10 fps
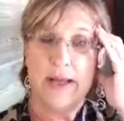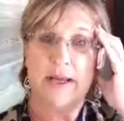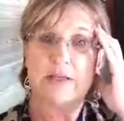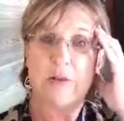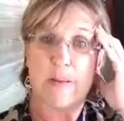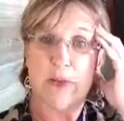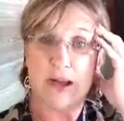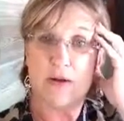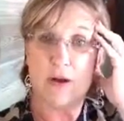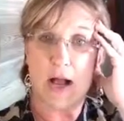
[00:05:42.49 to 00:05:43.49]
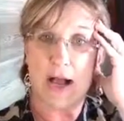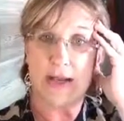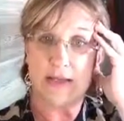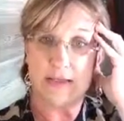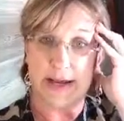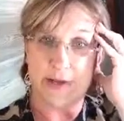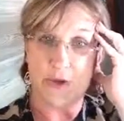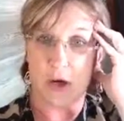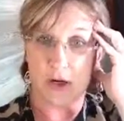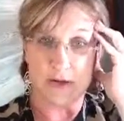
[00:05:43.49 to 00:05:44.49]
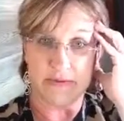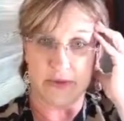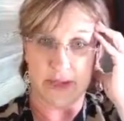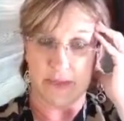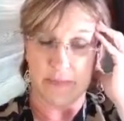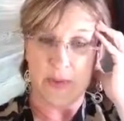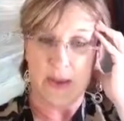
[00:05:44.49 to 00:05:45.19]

It's by Michael Hyatt and Daniel Harkavy.